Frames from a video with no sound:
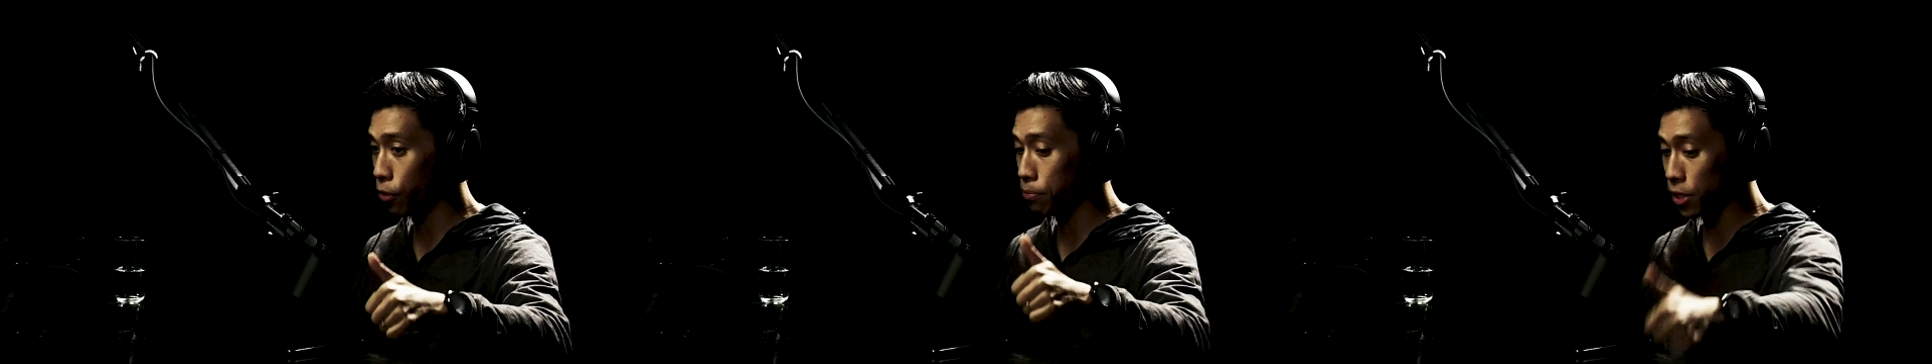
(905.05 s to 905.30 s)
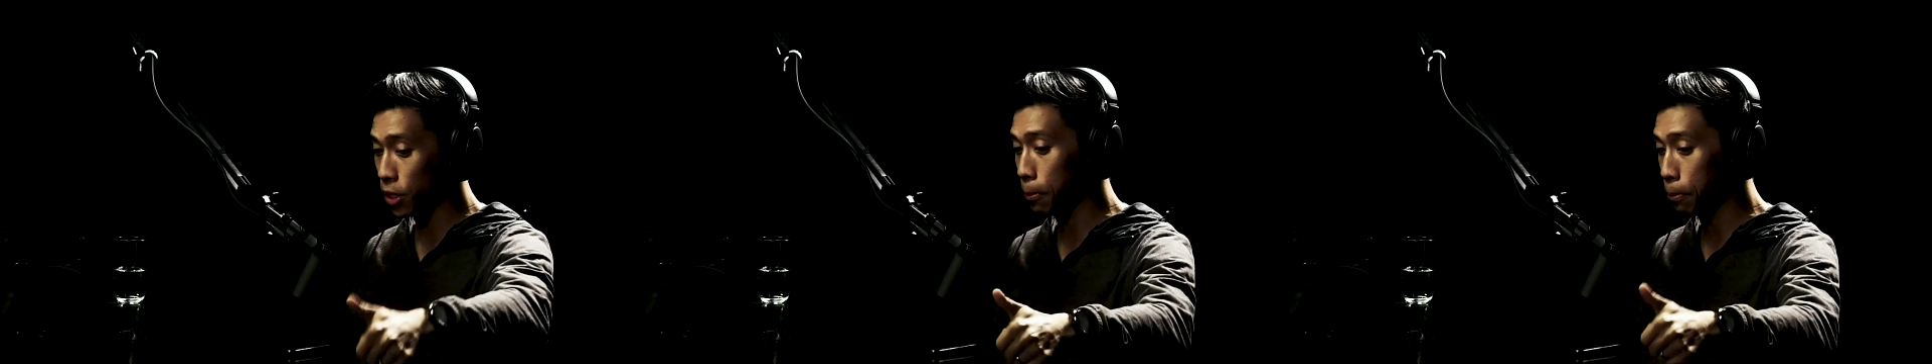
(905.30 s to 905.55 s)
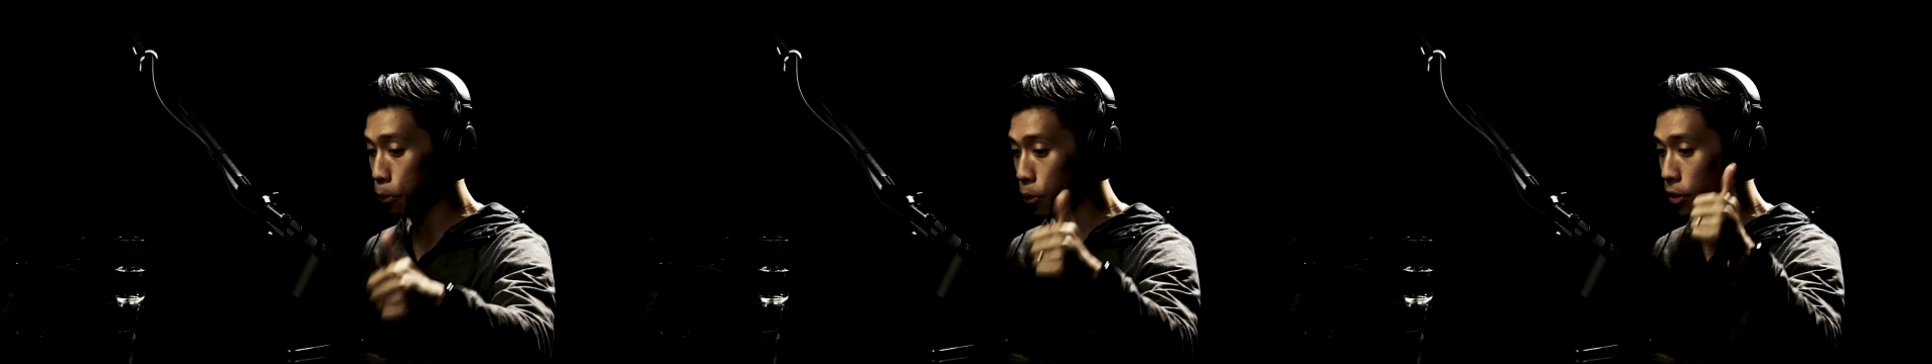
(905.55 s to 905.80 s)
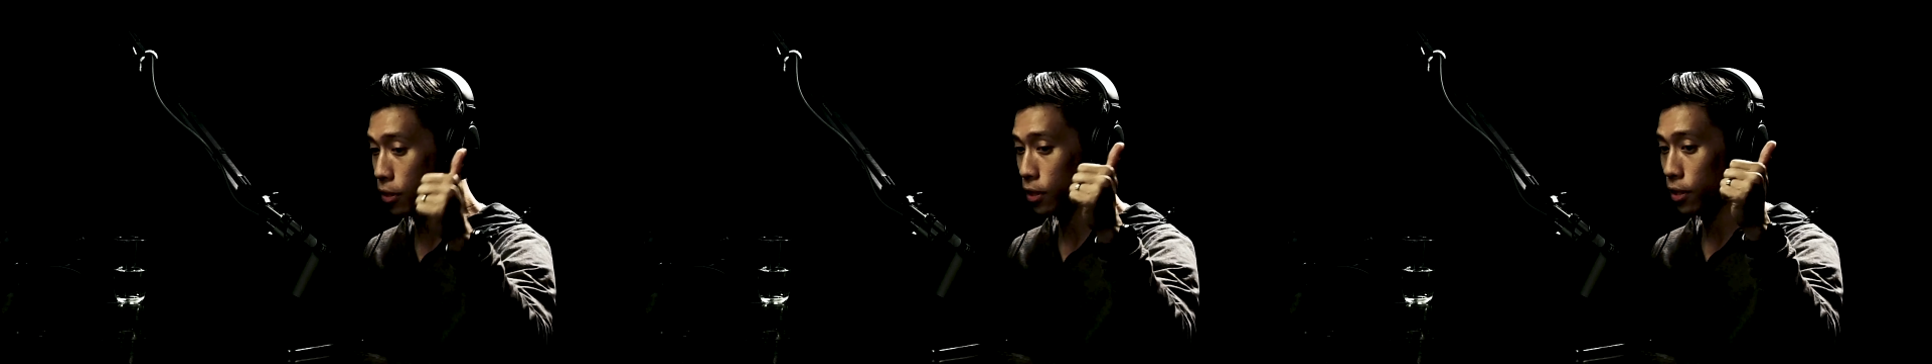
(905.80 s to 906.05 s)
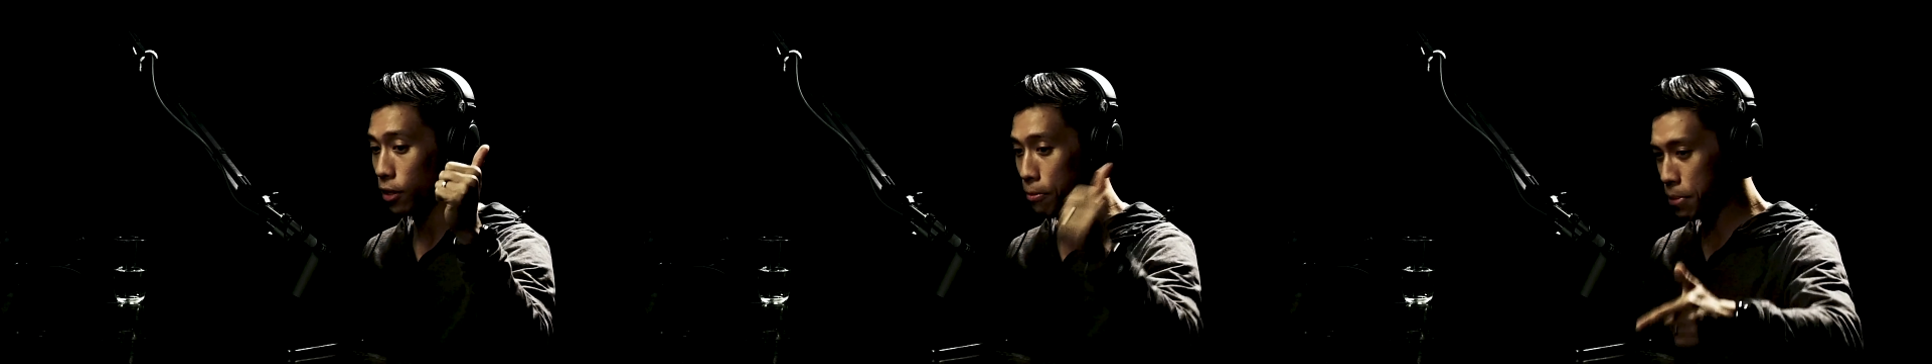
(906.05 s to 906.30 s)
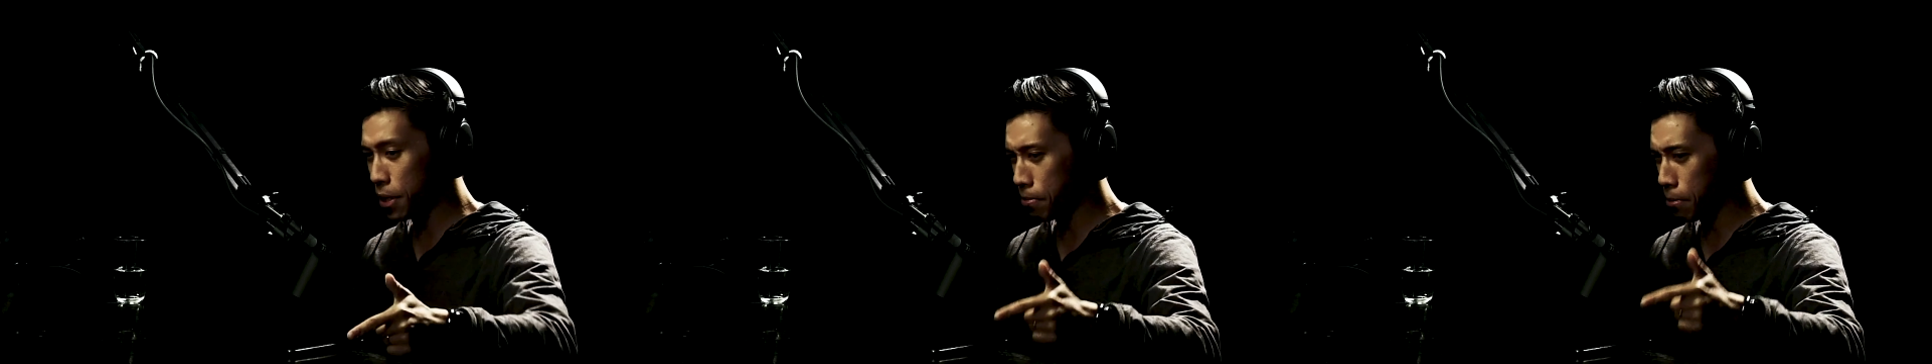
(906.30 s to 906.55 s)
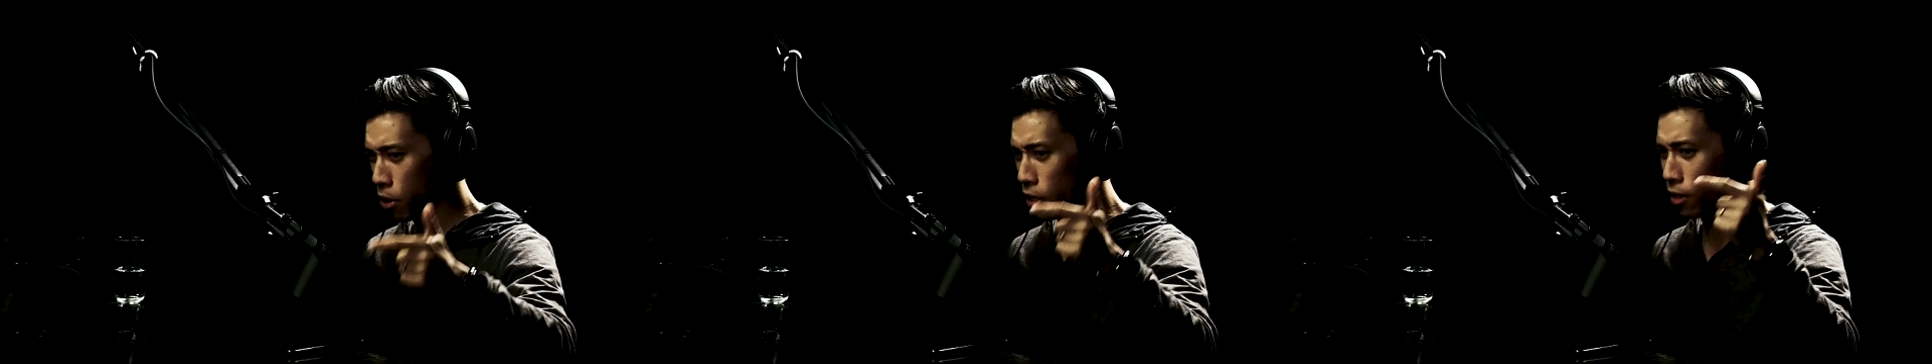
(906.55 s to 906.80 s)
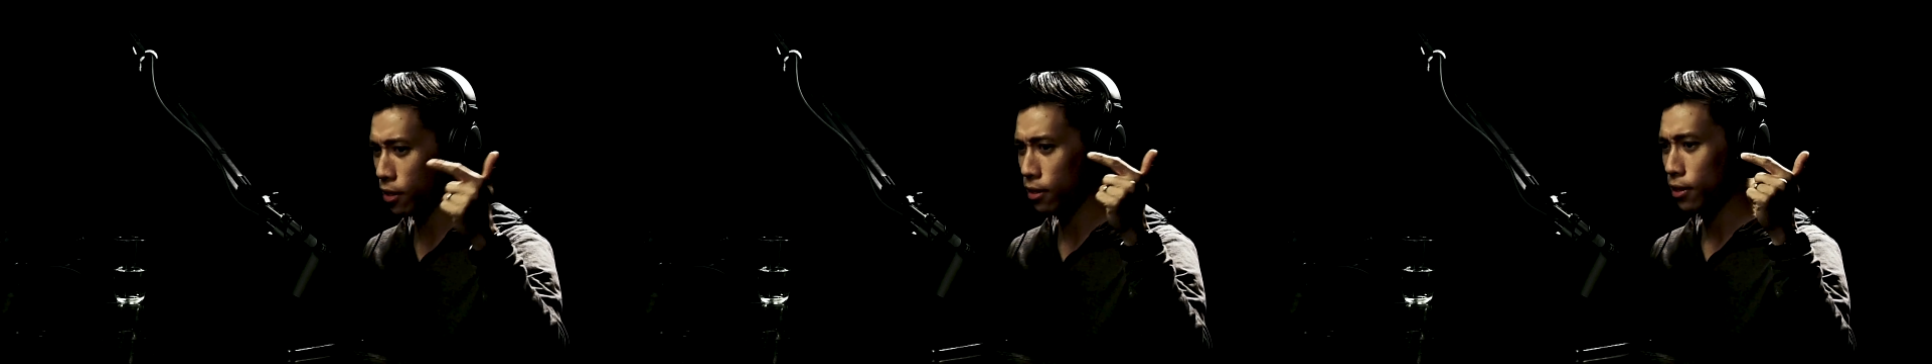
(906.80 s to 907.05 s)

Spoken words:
Singapore, Myanmar,